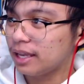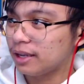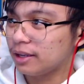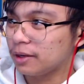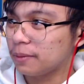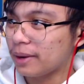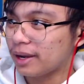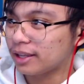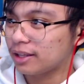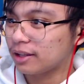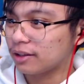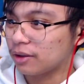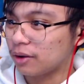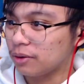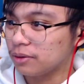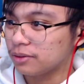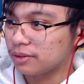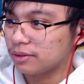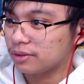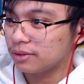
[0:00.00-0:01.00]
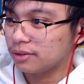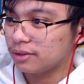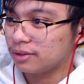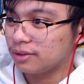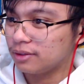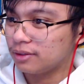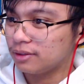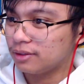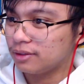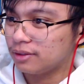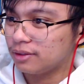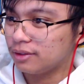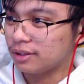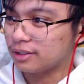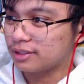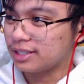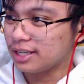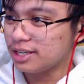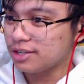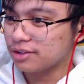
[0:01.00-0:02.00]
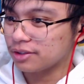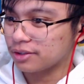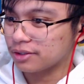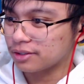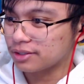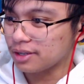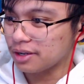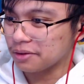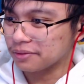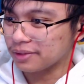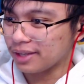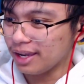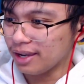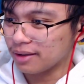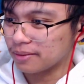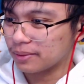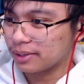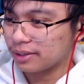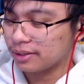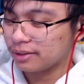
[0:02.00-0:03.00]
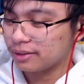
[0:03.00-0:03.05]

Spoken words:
you're backing down the teacher herself. Damn.